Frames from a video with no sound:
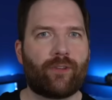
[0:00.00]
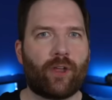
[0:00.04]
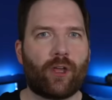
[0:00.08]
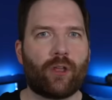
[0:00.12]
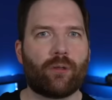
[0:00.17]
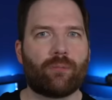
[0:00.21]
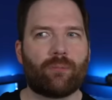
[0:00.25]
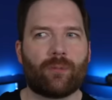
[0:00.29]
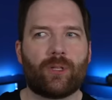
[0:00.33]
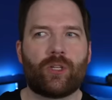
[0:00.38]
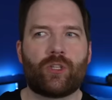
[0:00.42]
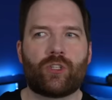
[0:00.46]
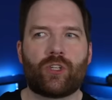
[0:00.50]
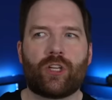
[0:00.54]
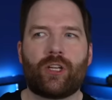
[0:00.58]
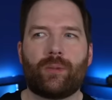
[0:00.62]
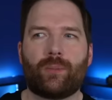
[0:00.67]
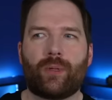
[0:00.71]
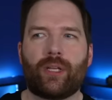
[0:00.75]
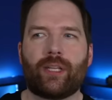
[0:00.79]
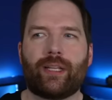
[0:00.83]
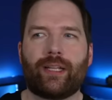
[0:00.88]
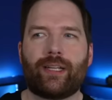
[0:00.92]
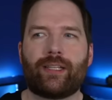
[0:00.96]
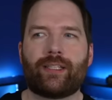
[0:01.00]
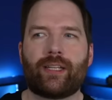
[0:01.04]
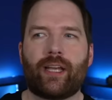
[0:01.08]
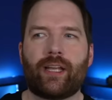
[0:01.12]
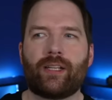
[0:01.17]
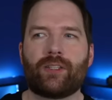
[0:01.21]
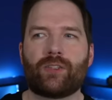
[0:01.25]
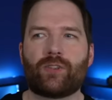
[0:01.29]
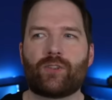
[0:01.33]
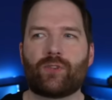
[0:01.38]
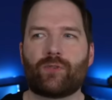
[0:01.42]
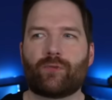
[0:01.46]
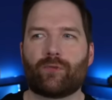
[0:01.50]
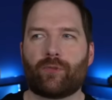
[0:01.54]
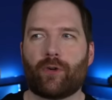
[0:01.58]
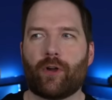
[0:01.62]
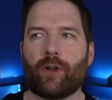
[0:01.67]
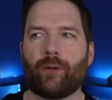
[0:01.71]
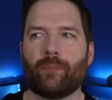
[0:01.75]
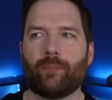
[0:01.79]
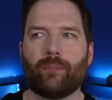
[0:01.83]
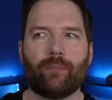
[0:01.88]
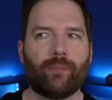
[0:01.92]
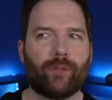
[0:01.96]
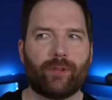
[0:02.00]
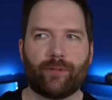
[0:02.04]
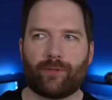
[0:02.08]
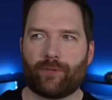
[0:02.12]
felt legitimately tense from